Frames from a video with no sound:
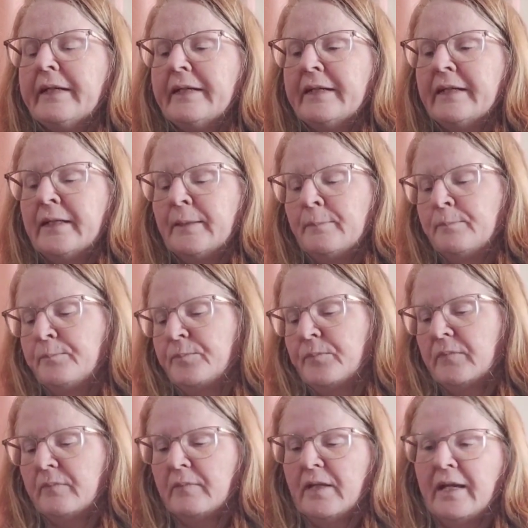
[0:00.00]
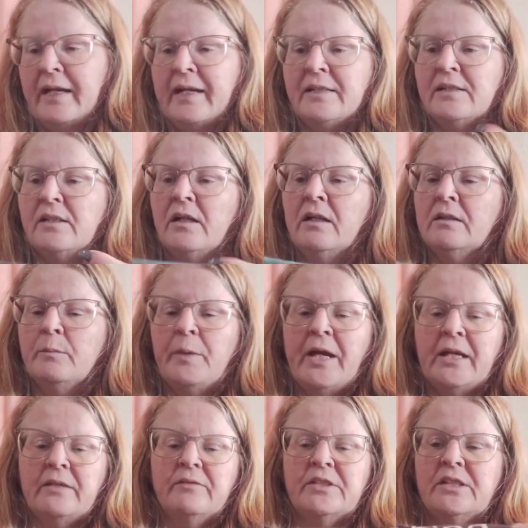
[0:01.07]
And on the
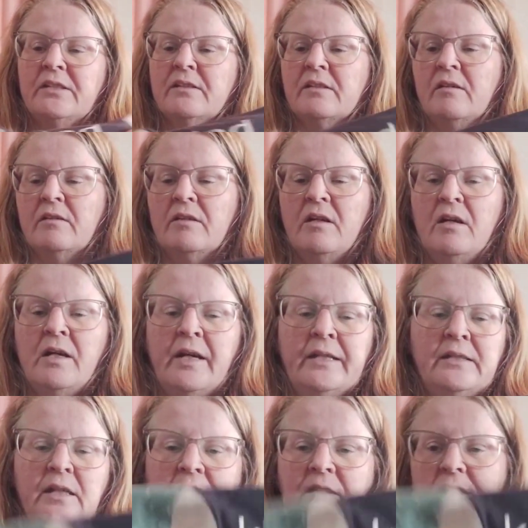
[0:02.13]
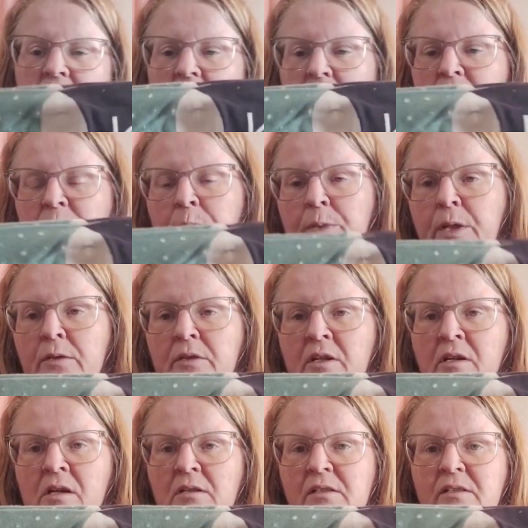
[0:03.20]
back of it, it's got kind, and it's covered in polka
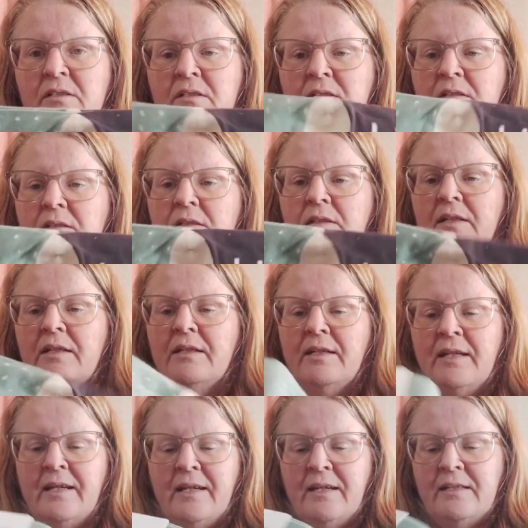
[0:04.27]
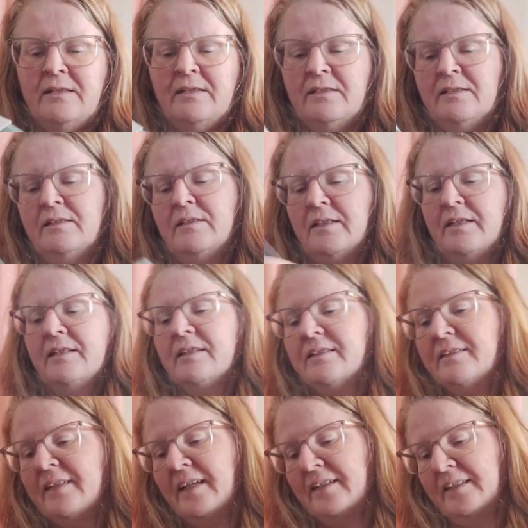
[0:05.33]
dots. And
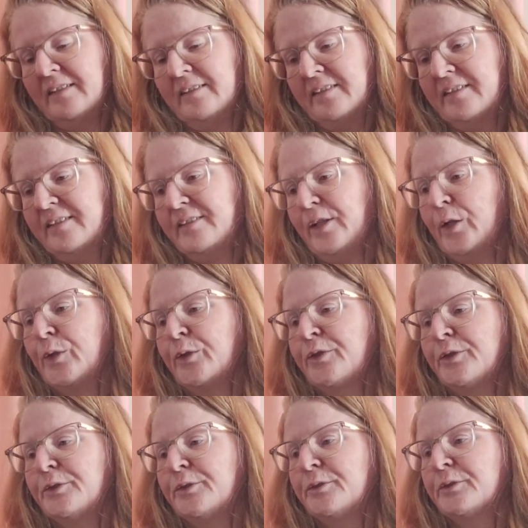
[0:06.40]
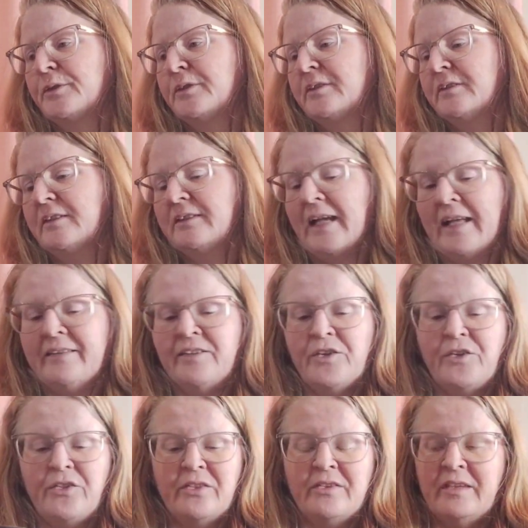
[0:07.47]
that is so cool. And
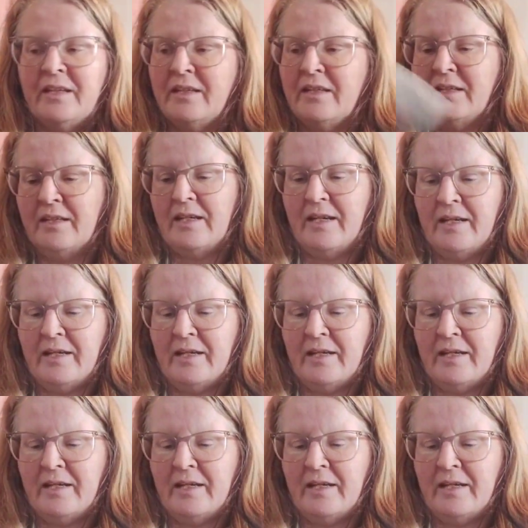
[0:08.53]
they're thick,